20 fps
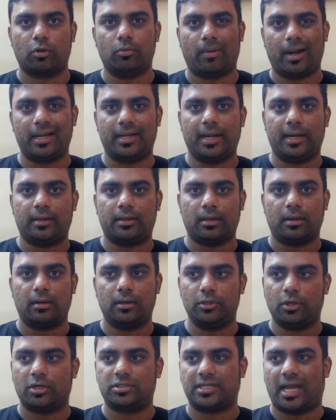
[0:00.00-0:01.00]
you might get
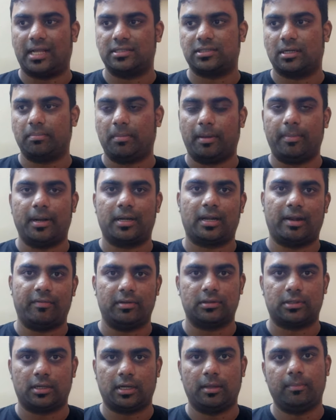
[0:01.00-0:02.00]
your chance at maybe at
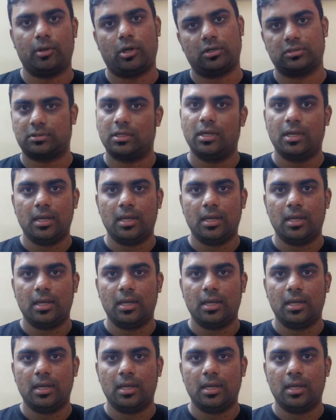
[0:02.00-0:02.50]
11:30, because